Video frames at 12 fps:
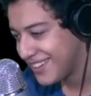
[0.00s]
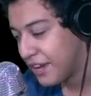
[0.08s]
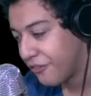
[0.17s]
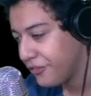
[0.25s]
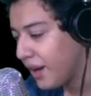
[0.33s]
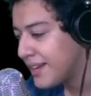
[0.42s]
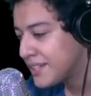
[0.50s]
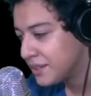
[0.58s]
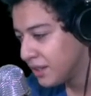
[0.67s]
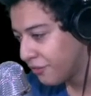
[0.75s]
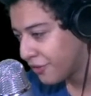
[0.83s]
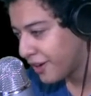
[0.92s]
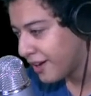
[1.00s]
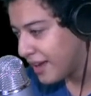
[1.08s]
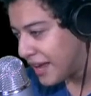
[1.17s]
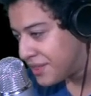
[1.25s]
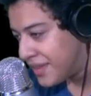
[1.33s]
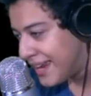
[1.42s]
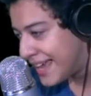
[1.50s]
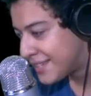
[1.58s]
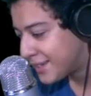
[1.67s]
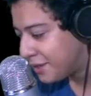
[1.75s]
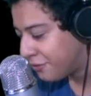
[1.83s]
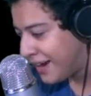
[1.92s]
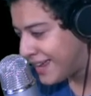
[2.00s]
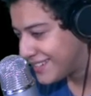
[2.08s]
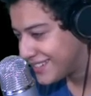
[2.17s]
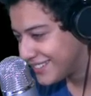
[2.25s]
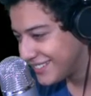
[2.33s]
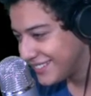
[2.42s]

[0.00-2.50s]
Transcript: if not as a lover, then as a good friend.